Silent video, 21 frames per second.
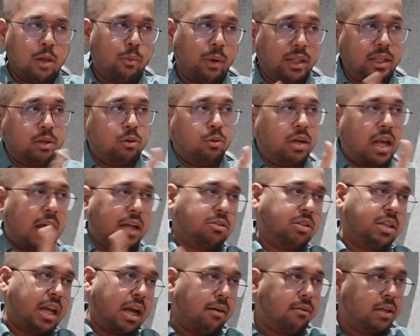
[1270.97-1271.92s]
While they don't
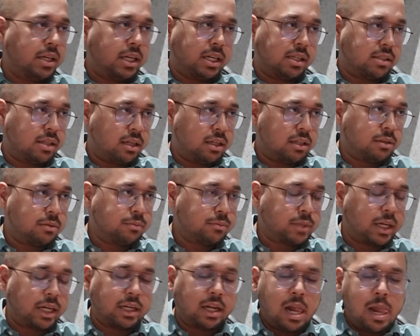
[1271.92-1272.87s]
actually have a data center,
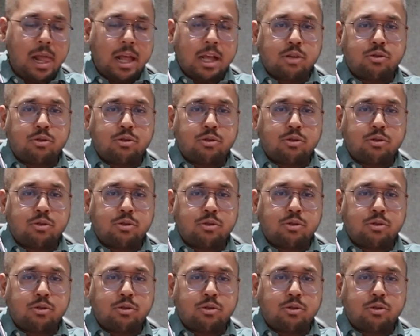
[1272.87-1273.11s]
right?